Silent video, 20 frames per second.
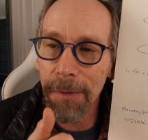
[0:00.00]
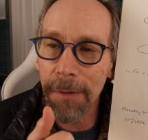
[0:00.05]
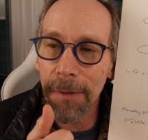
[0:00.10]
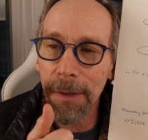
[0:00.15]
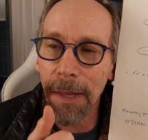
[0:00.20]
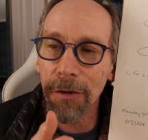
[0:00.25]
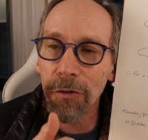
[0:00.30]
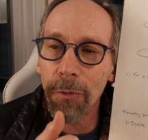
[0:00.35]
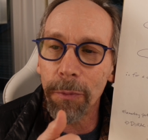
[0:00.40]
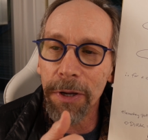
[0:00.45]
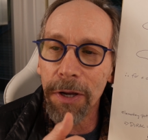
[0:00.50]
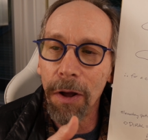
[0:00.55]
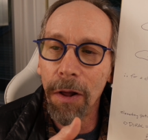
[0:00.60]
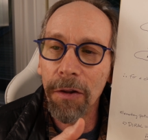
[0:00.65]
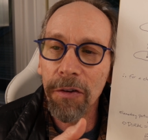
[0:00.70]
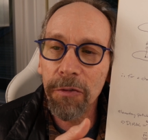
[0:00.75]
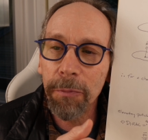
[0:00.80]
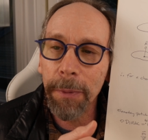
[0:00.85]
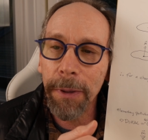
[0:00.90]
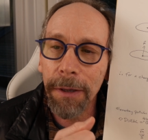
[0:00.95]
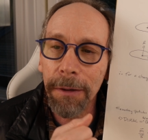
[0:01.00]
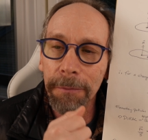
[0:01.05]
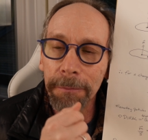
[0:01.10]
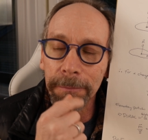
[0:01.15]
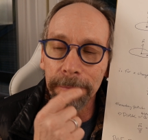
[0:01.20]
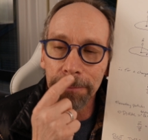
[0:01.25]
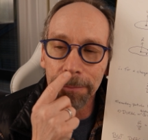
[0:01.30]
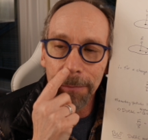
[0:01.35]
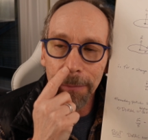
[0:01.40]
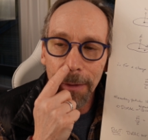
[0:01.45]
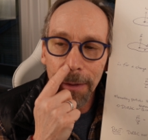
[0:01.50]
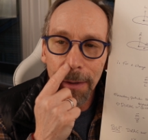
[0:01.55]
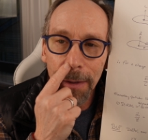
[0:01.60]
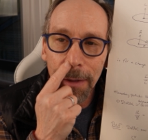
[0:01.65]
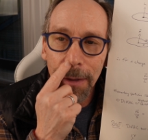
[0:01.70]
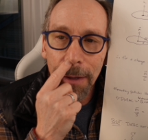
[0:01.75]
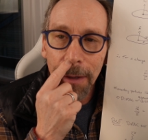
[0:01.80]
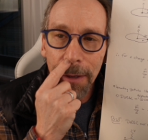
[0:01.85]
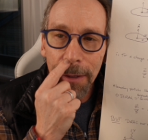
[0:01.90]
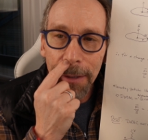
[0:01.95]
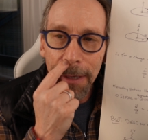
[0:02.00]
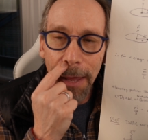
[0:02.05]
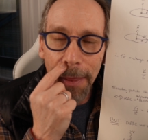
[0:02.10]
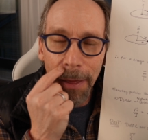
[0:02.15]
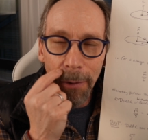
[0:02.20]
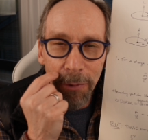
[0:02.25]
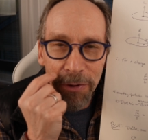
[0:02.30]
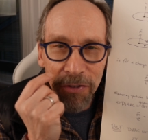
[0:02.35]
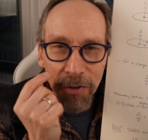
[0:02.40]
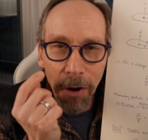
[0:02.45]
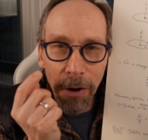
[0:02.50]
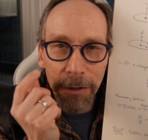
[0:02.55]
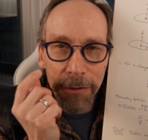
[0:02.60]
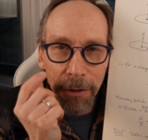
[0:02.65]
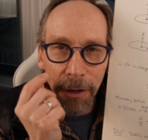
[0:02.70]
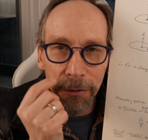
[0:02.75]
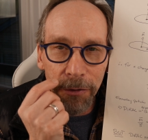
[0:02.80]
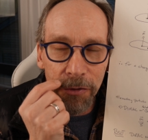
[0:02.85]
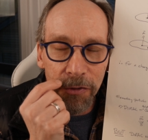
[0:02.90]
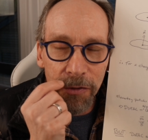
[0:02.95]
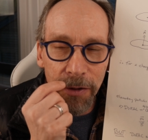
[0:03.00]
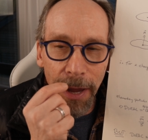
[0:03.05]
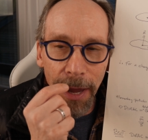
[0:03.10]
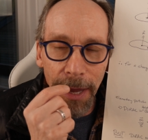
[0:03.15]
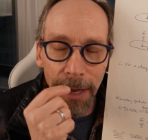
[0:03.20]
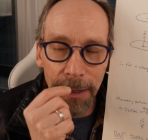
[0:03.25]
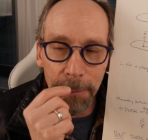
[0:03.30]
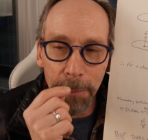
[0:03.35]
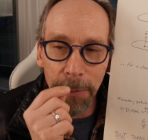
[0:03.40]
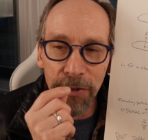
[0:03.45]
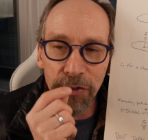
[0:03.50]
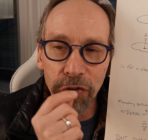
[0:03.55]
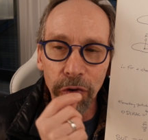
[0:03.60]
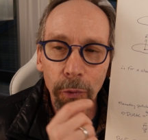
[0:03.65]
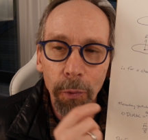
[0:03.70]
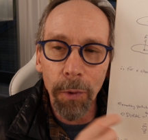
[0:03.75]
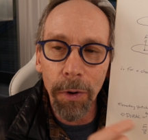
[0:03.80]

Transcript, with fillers: And that's what we call spin. Now that was hard to understand, but